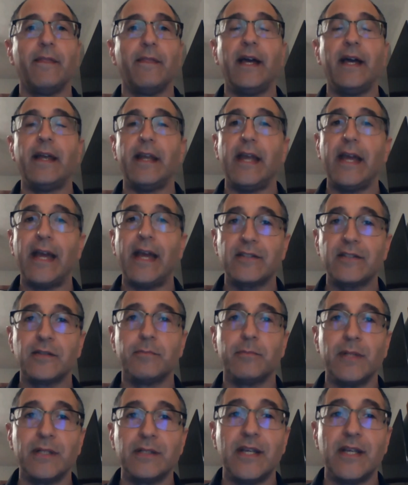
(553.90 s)
That
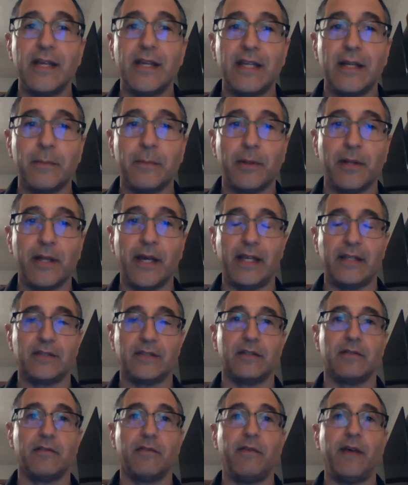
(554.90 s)
hasn't been taking
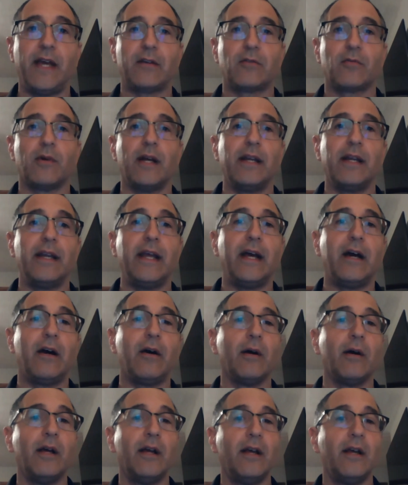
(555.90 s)
place. In fact, right
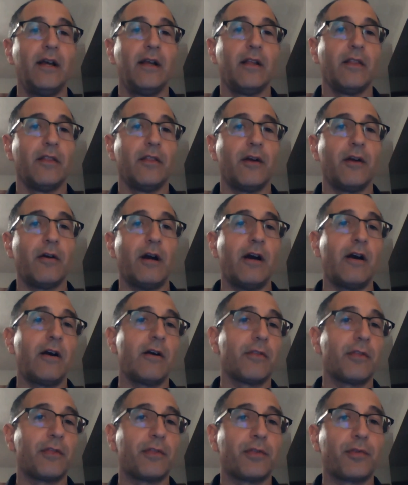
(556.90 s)
now, there
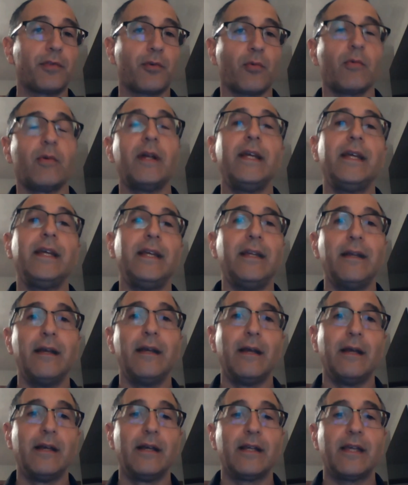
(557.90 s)
are 3
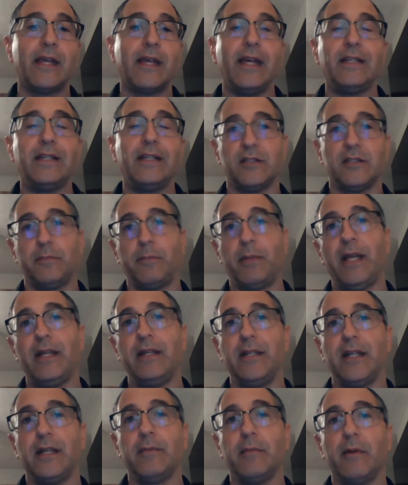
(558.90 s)
cases
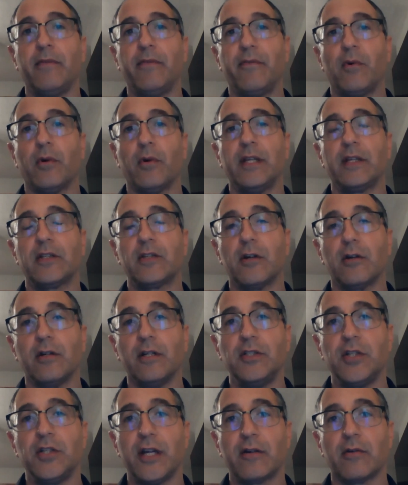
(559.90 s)
pending before the
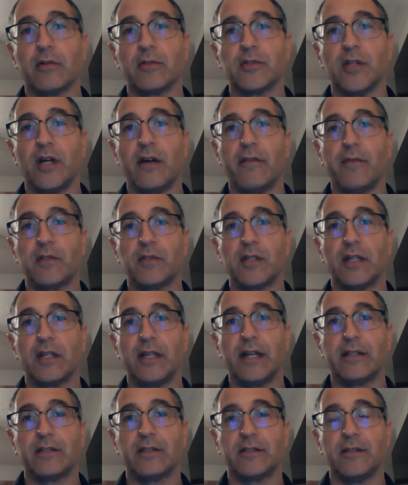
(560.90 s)
Attorney General's office
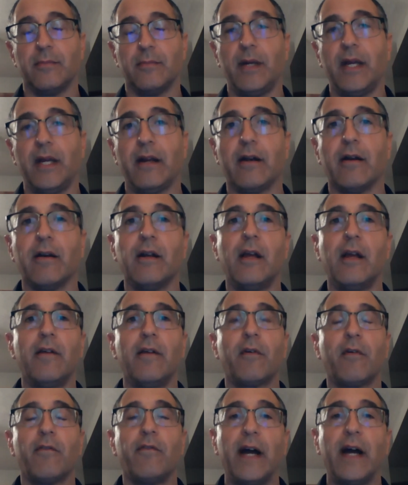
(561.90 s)
against the mayor
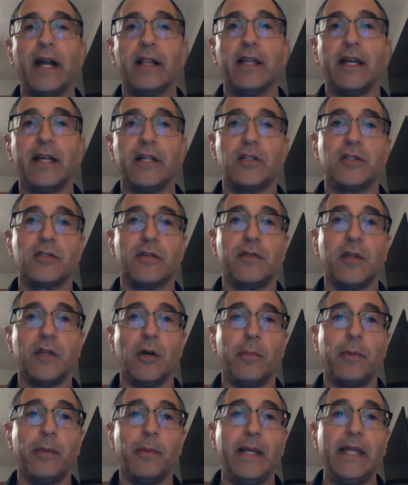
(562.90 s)
for violations of the
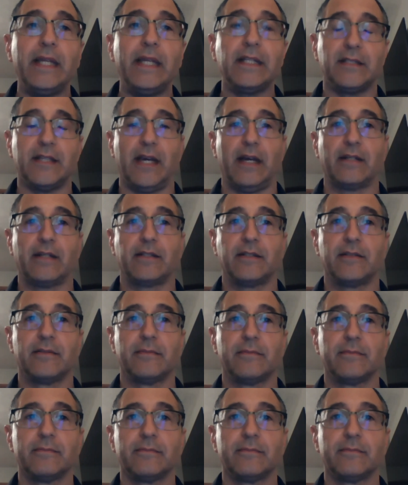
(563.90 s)
Open Meetings Act.